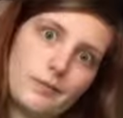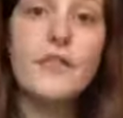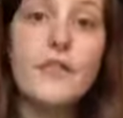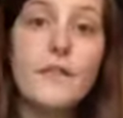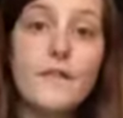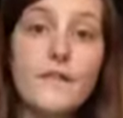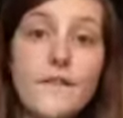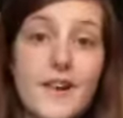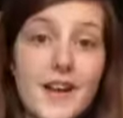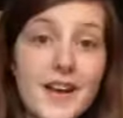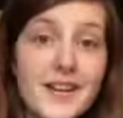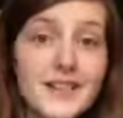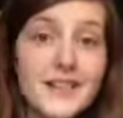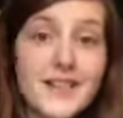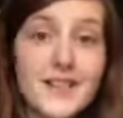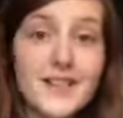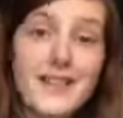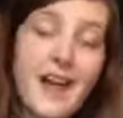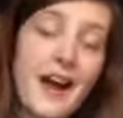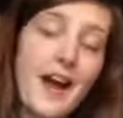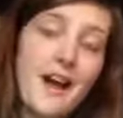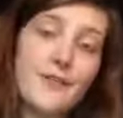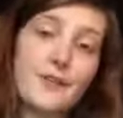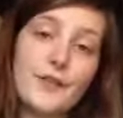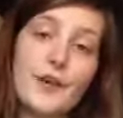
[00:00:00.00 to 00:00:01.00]
The first thing
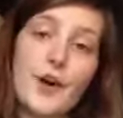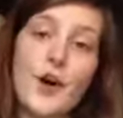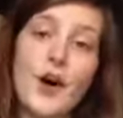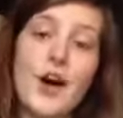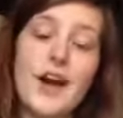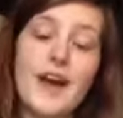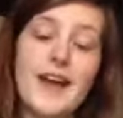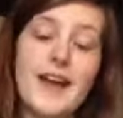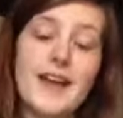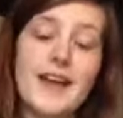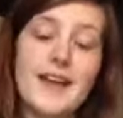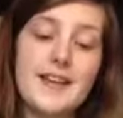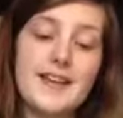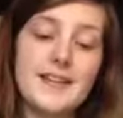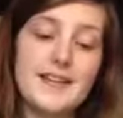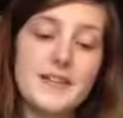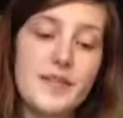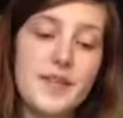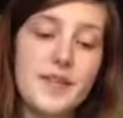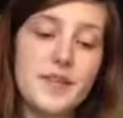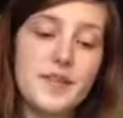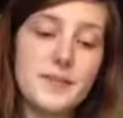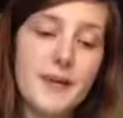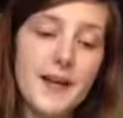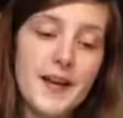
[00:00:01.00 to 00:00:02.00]
that I've got is
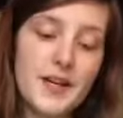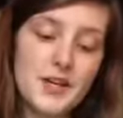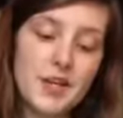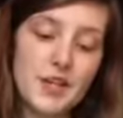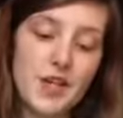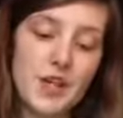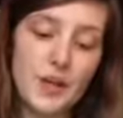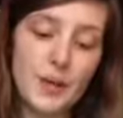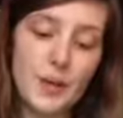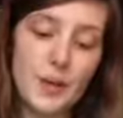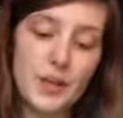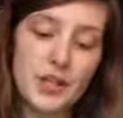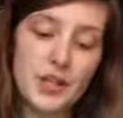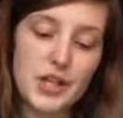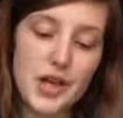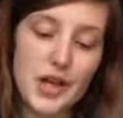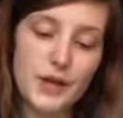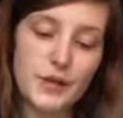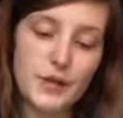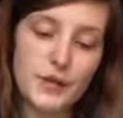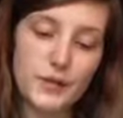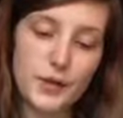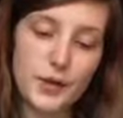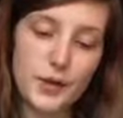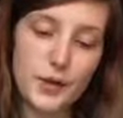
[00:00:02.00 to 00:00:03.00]
this picture which I
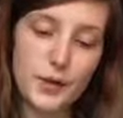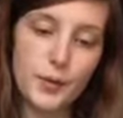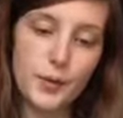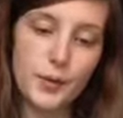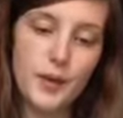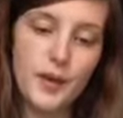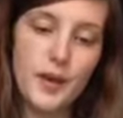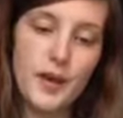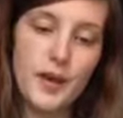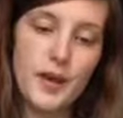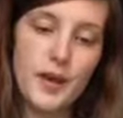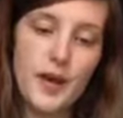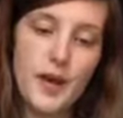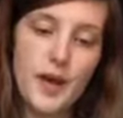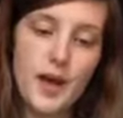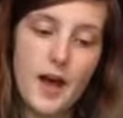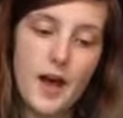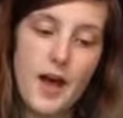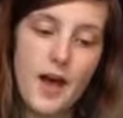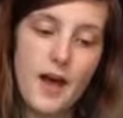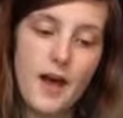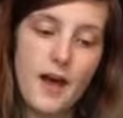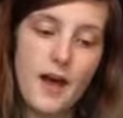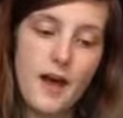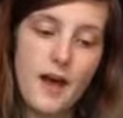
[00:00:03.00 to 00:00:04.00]
drew.
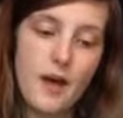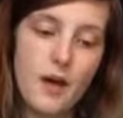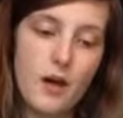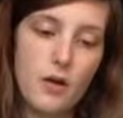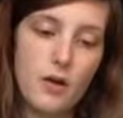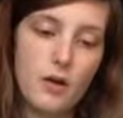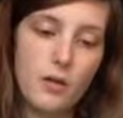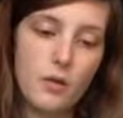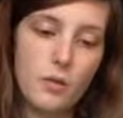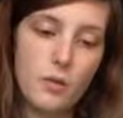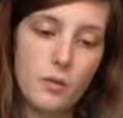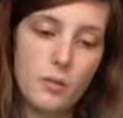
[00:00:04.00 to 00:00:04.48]
My